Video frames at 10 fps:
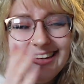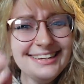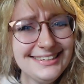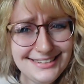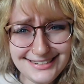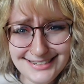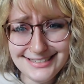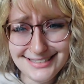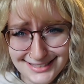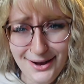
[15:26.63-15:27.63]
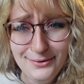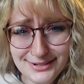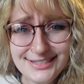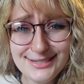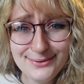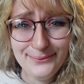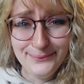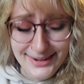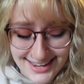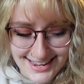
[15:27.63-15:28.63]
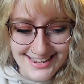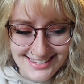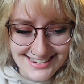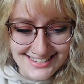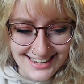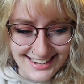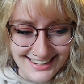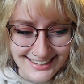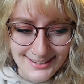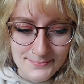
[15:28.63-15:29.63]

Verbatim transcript: it's just so sweet. Uh,